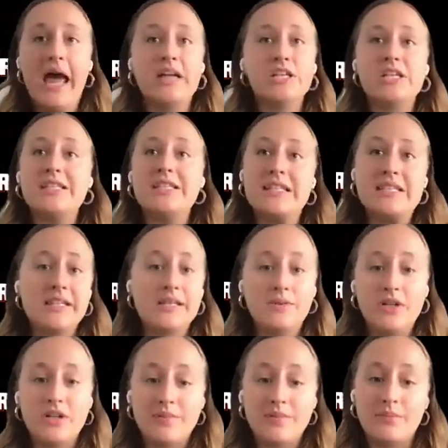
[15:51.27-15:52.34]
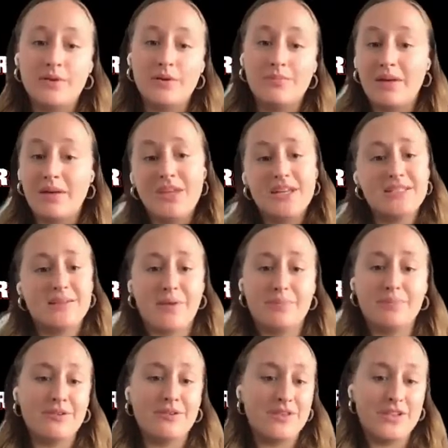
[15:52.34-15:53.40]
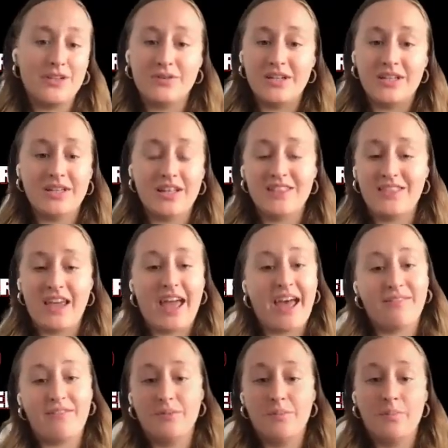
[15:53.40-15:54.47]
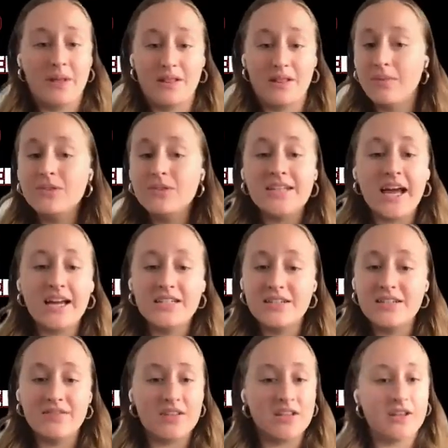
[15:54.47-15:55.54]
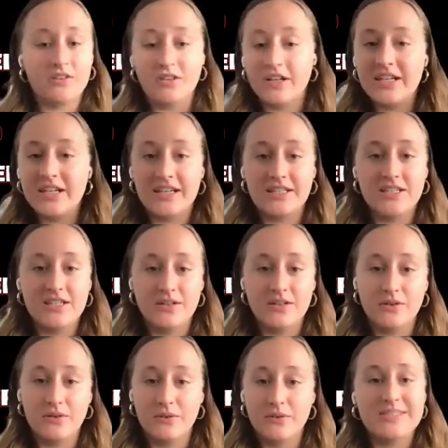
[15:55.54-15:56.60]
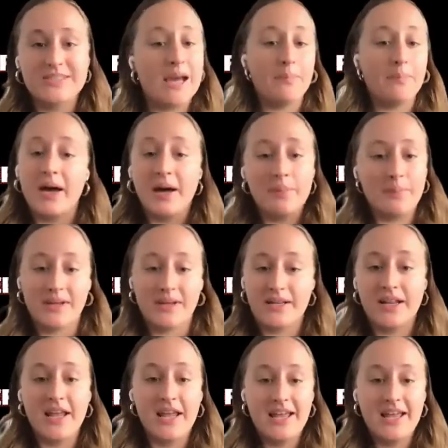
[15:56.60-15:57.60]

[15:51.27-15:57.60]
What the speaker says: just as a community member, maybe as a member of a union that they haven't been the most active and they're looking to step up and